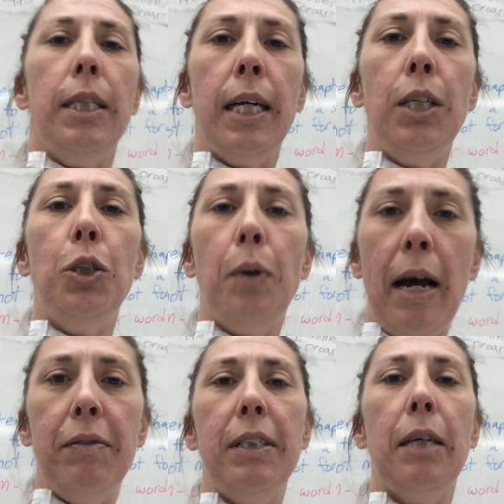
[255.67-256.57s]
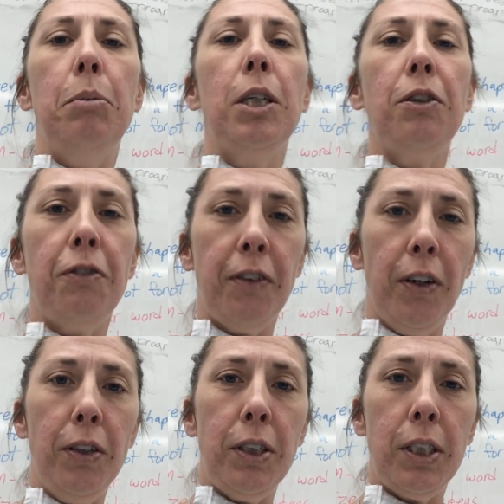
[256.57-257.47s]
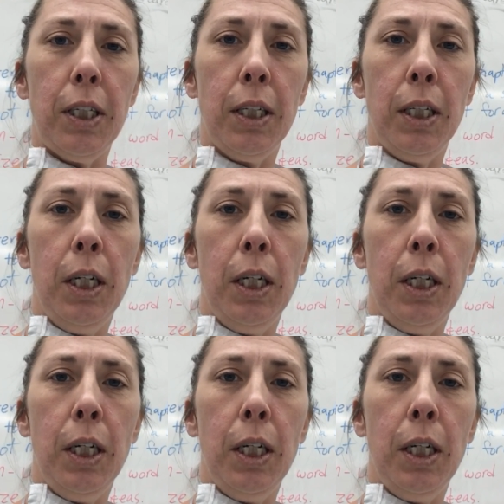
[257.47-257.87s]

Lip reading: tend to have a subject first,